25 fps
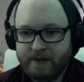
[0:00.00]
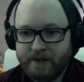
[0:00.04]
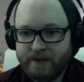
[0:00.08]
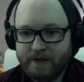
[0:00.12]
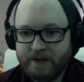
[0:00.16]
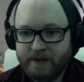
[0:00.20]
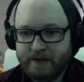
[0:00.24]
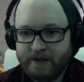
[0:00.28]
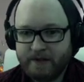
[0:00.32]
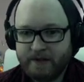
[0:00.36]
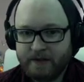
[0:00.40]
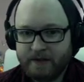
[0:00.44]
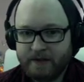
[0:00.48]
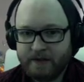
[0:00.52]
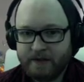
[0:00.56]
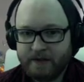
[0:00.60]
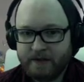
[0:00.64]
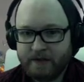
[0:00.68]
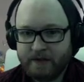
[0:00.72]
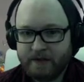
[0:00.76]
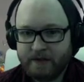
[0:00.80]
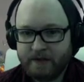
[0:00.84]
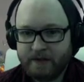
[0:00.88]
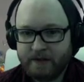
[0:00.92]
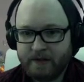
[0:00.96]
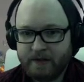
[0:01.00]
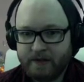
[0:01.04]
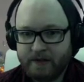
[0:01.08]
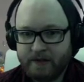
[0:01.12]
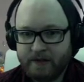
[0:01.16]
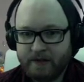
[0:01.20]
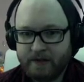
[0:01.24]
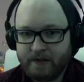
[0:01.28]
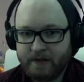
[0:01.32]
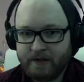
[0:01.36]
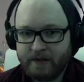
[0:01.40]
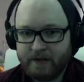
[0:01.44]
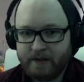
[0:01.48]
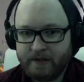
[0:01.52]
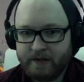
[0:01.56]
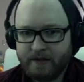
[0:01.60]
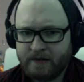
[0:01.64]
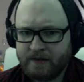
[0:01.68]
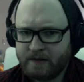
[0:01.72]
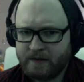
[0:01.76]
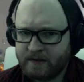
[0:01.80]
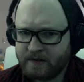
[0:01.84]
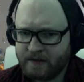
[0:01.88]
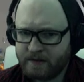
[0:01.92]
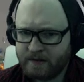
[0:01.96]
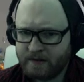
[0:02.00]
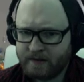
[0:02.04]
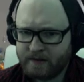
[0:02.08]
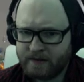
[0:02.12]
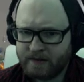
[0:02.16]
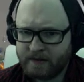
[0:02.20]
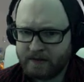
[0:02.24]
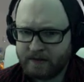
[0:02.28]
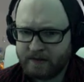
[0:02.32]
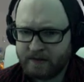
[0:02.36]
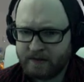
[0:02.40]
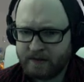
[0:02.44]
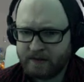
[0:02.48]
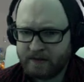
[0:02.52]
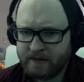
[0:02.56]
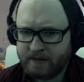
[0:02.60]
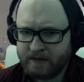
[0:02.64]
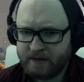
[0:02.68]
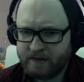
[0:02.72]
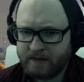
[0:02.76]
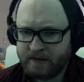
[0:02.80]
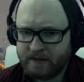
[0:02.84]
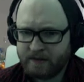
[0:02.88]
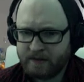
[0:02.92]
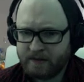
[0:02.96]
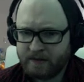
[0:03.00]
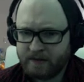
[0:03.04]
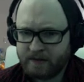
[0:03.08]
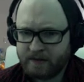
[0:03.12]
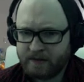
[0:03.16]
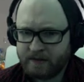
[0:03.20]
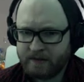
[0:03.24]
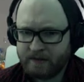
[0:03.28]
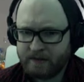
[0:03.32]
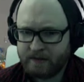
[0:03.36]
(silence)